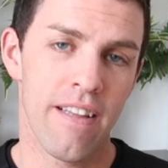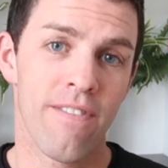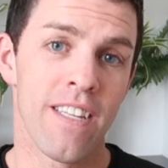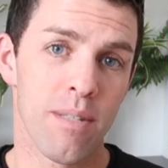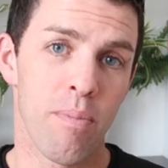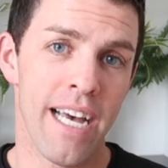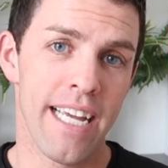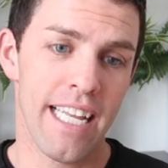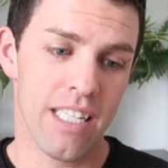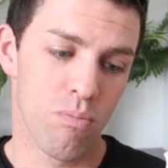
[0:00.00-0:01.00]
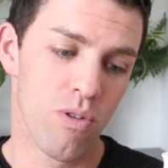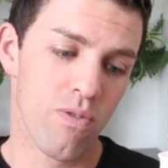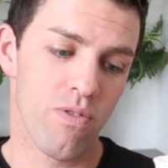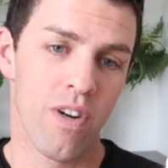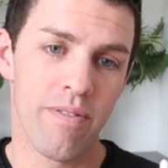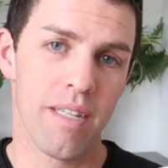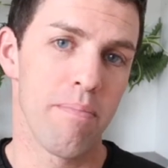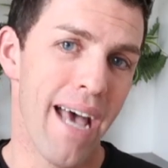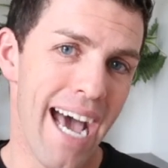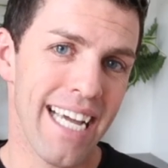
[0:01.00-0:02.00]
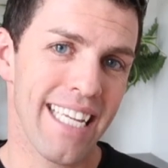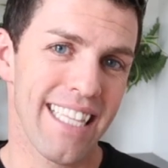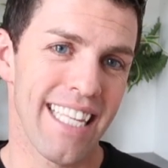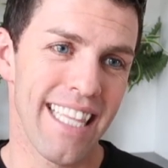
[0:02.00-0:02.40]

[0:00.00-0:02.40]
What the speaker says: is if the spine has moved front to back,